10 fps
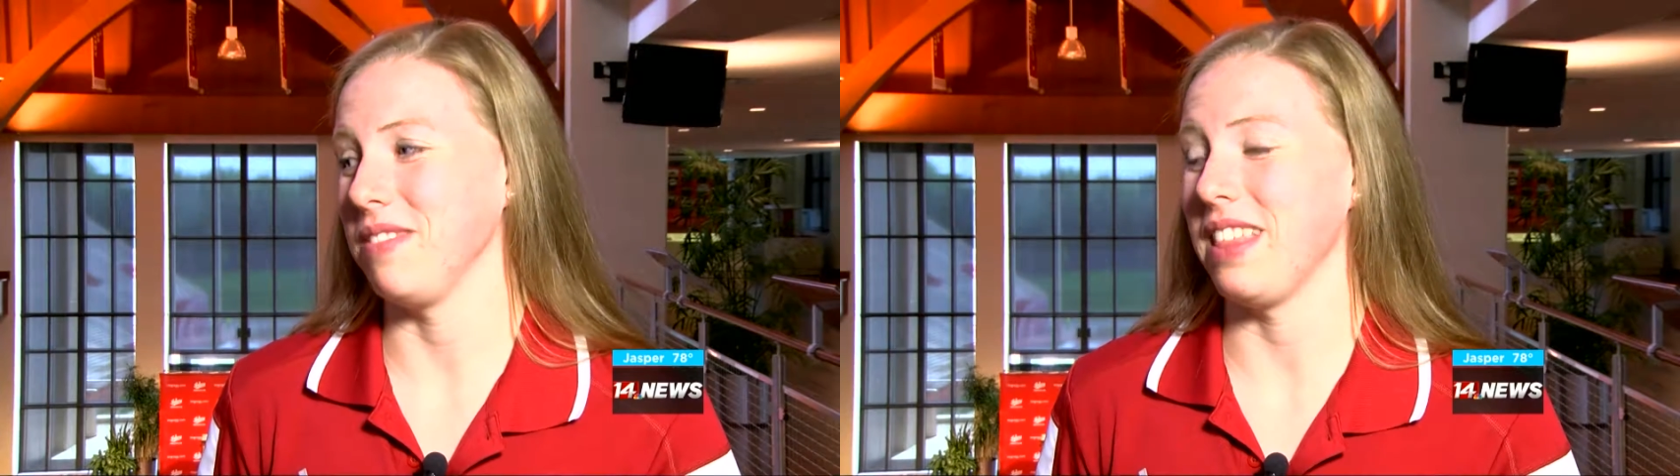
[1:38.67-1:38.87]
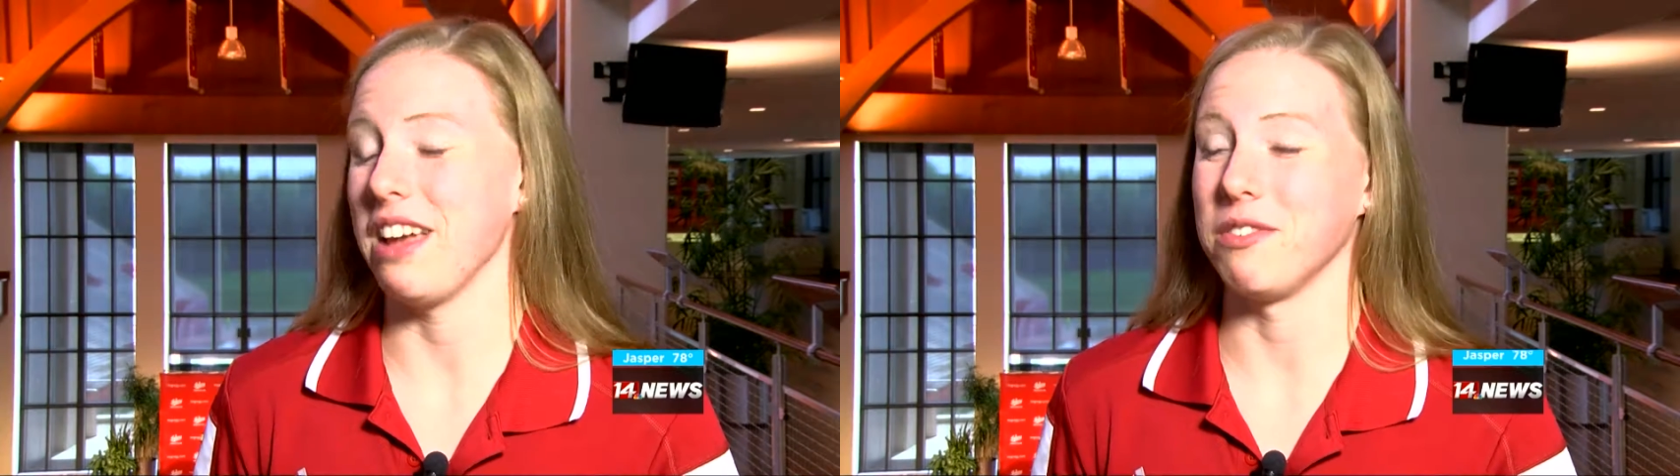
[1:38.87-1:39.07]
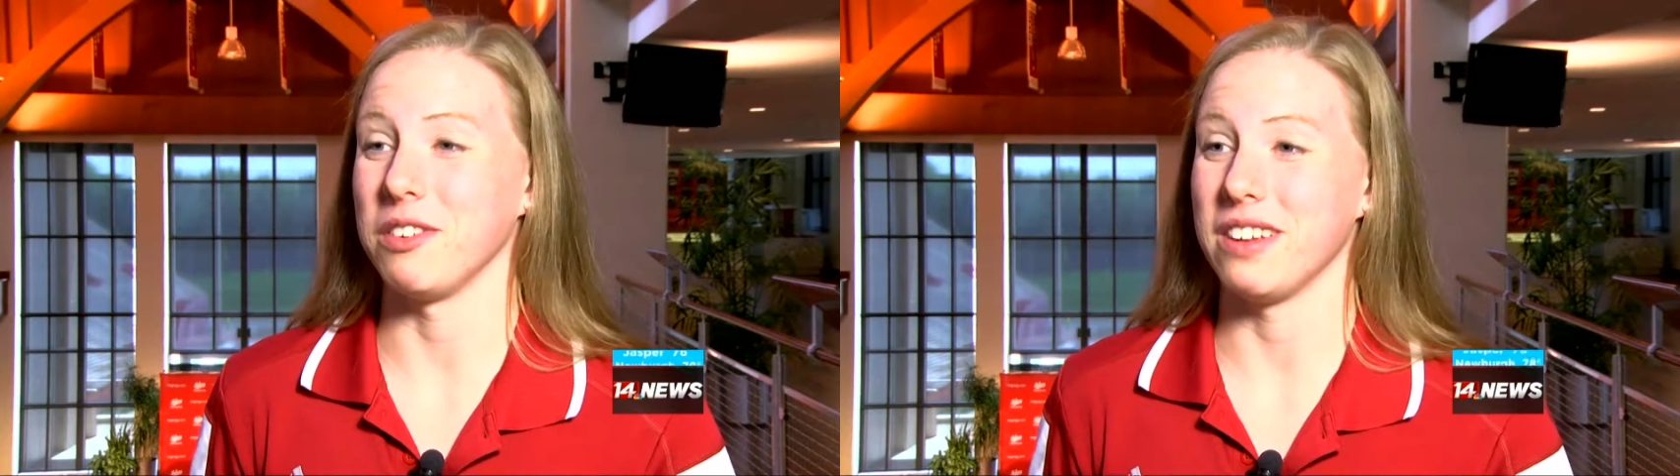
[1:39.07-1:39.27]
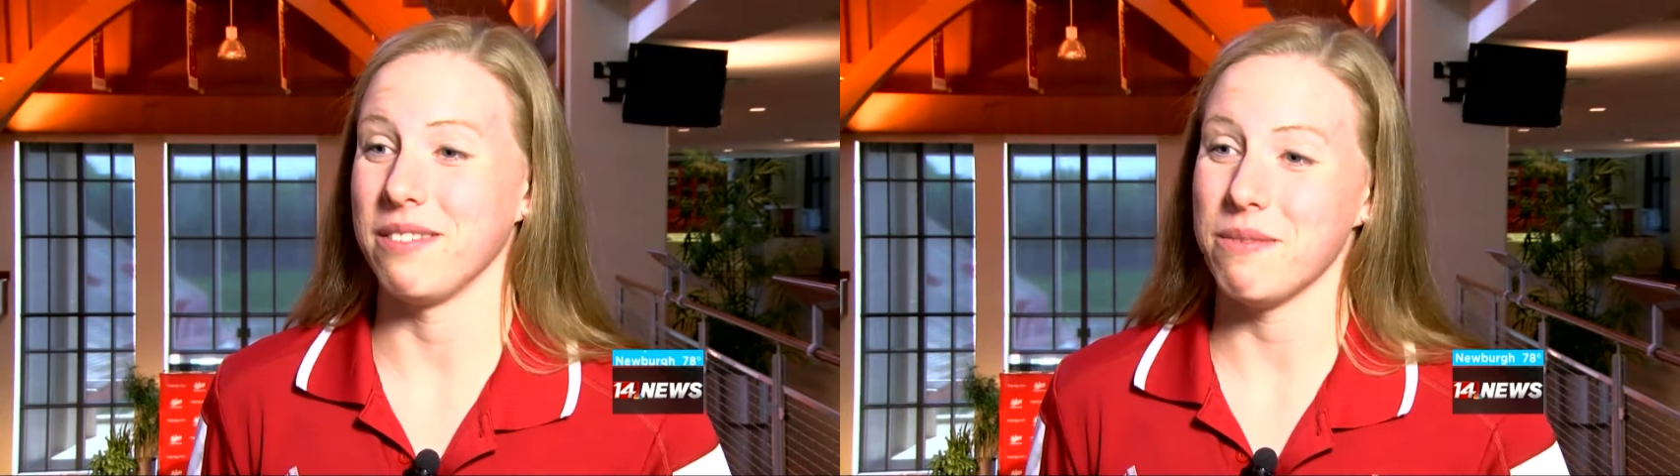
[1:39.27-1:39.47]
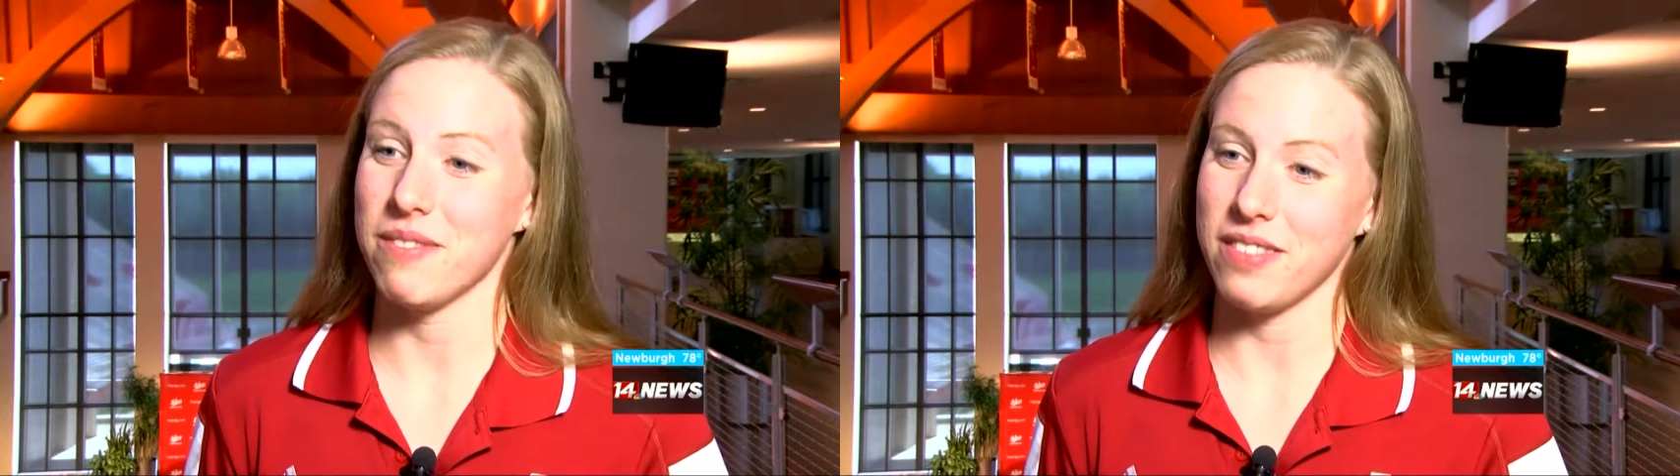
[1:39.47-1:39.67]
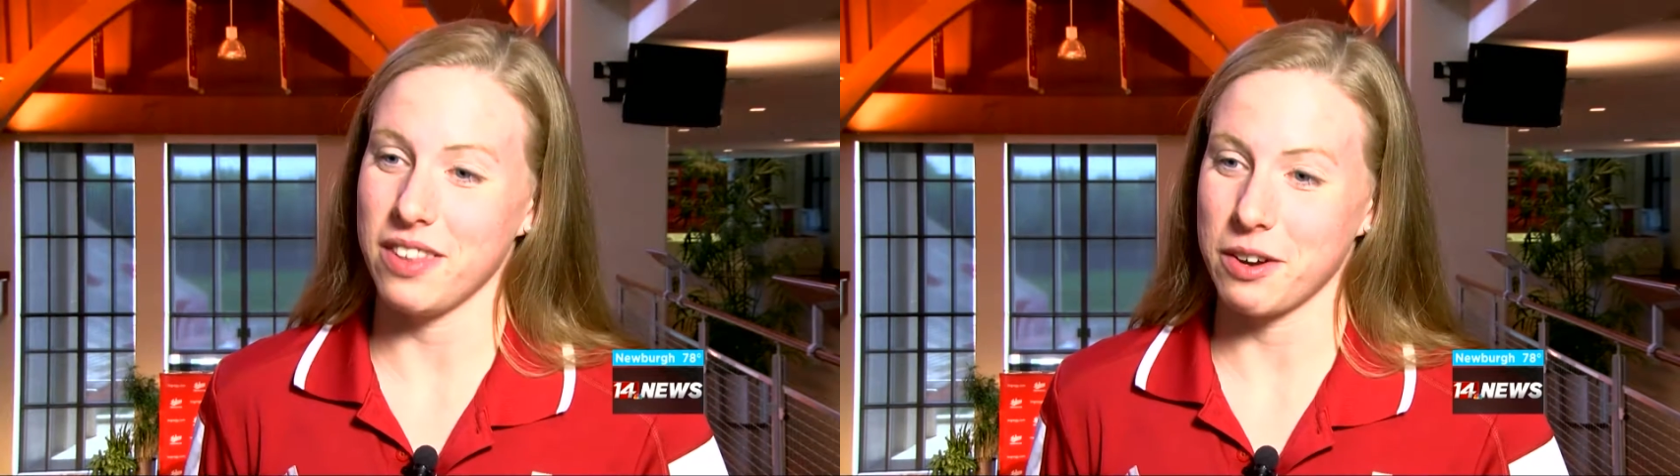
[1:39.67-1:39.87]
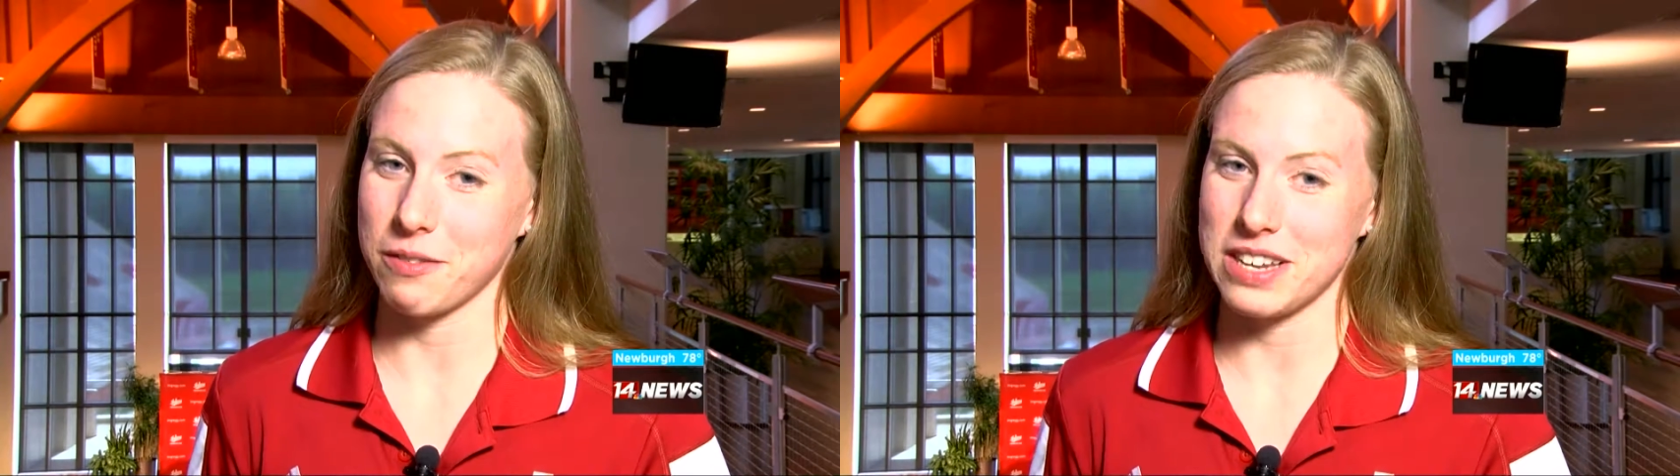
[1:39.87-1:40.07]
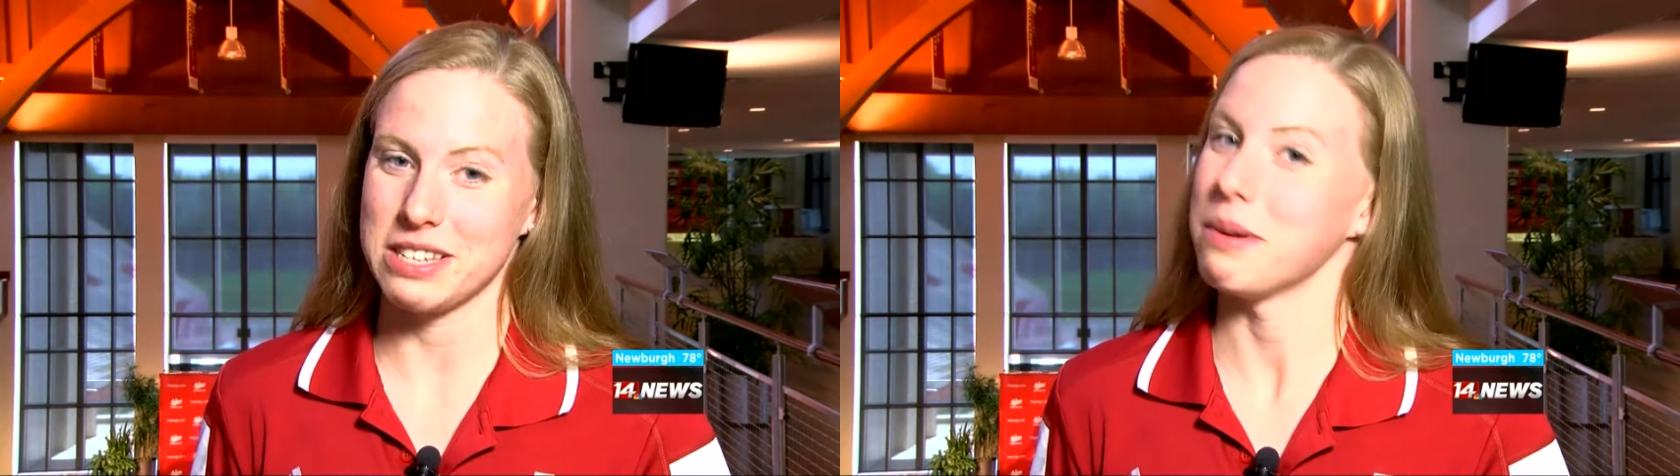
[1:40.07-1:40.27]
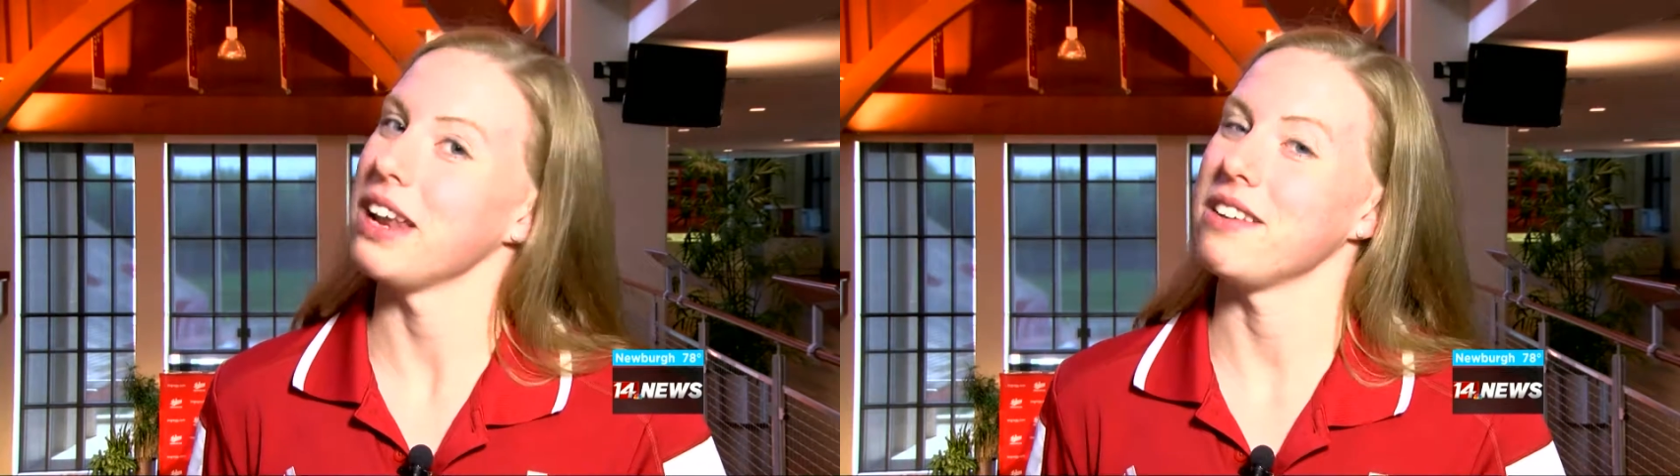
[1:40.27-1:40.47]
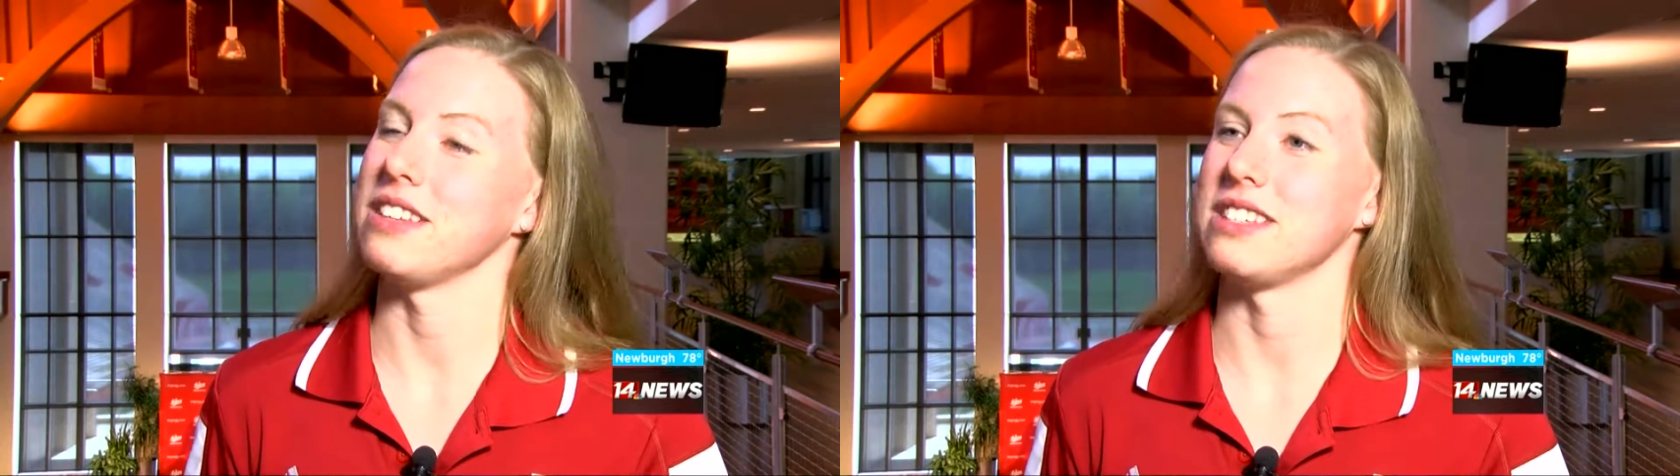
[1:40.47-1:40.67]
thankful that they're raising
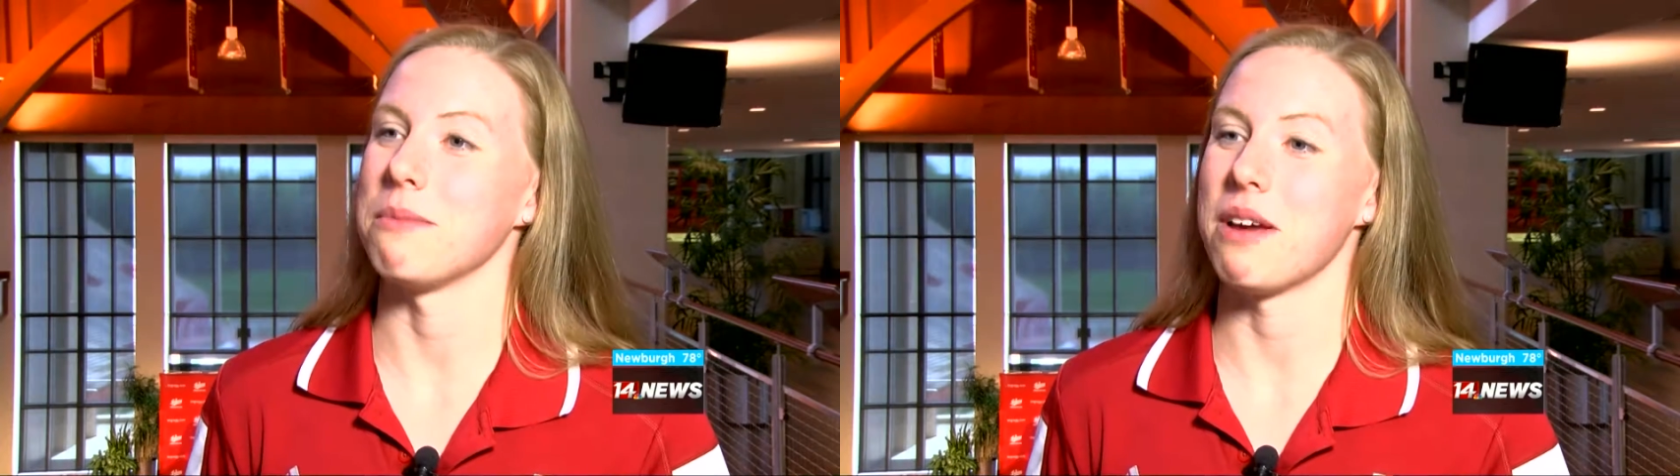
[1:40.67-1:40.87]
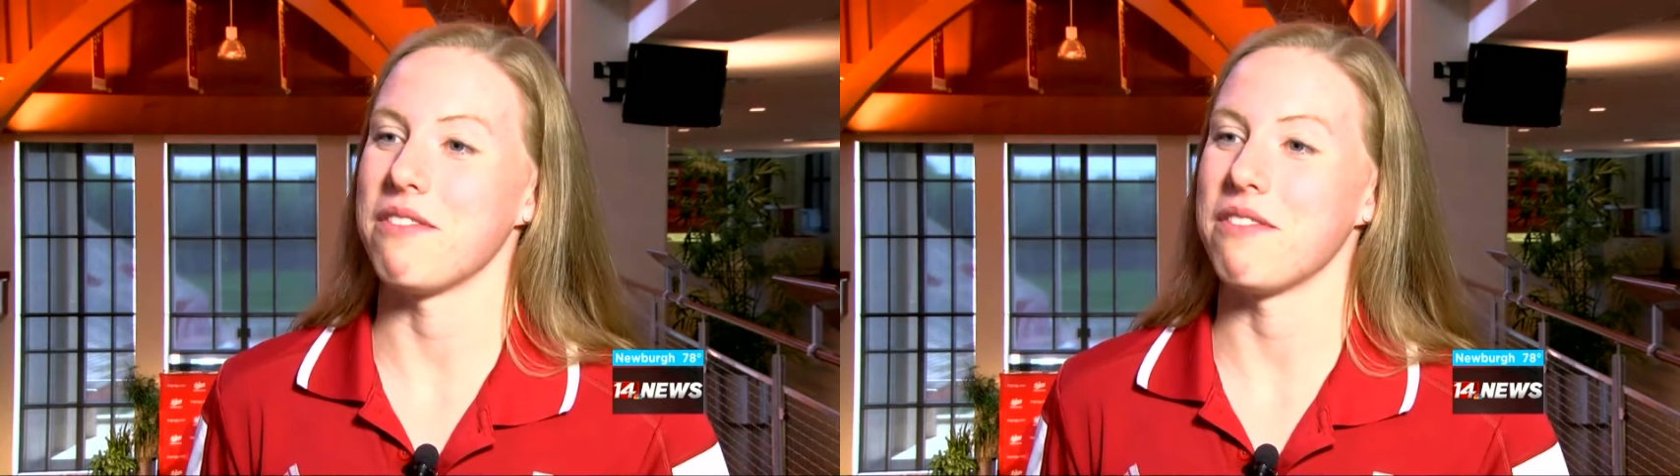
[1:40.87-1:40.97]
money to send my